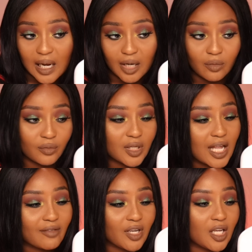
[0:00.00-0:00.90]
I don't really
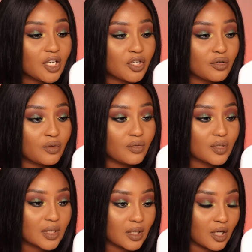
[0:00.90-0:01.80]
have any
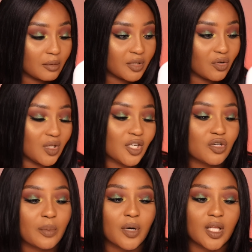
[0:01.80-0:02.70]
issues. The only
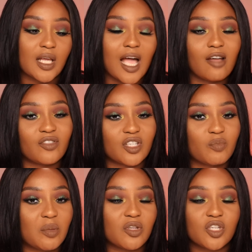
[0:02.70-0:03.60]
issue I probably have is
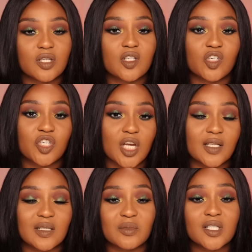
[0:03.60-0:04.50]
maybe just the
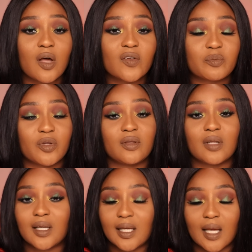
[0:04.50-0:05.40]
shades themselves, but
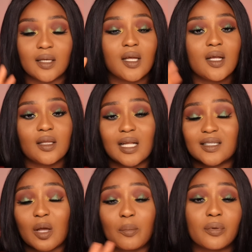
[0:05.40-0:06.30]
again,
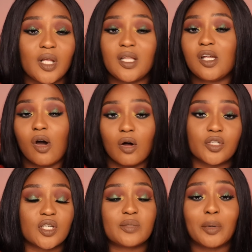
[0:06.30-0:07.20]
that's completely all
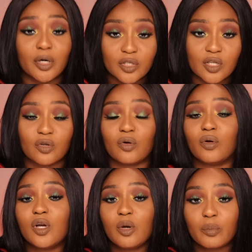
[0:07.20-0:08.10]
just
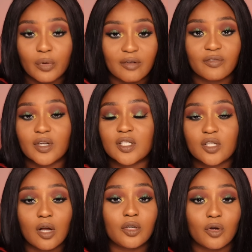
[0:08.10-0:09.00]
personal preference.
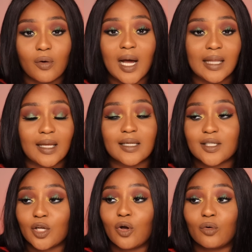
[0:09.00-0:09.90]
Y'all know I like
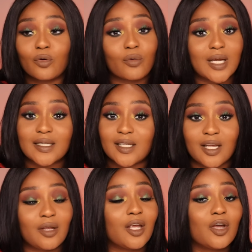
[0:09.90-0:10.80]
to go
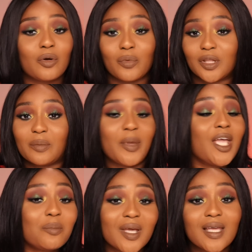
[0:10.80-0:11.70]
crazy with the
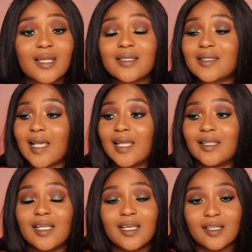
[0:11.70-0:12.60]
pigments
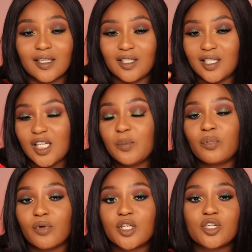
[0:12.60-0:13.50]
and the
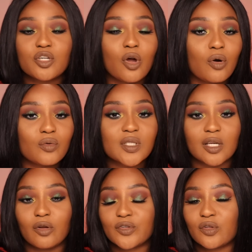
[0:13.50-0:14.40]
deep rich tones
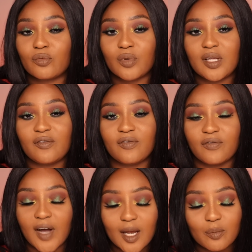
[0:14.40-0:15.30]
and also the really
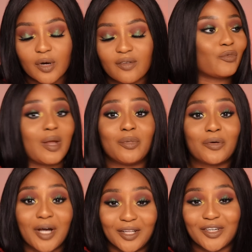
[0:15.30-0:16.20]
vibrant rainbow
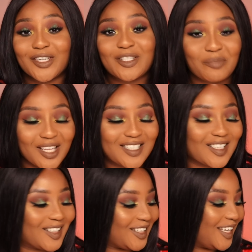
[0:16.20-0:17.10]
colors,
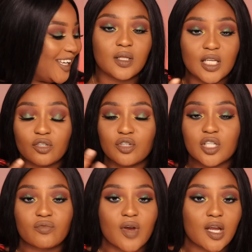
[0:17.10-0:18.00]
basically. These are
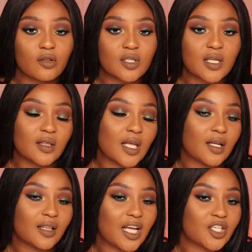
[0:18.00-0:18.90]
just regular
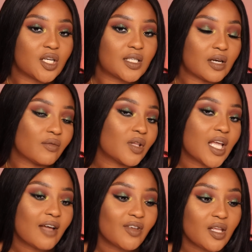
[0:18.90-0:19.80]
synthetic lashes. I don't really
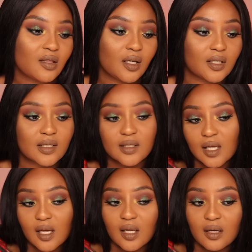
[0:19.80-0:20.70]
have anything to
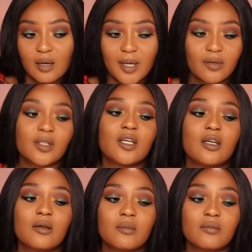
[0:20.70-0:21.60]
say about
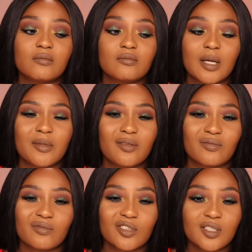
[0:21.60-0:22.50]
them. I
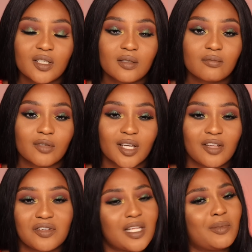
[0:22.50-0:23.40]
mean, really, what can
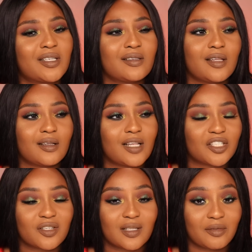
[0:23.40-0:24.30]
you say about synthetic
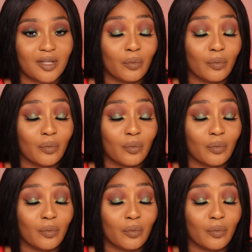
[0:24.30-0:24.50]
lashes? They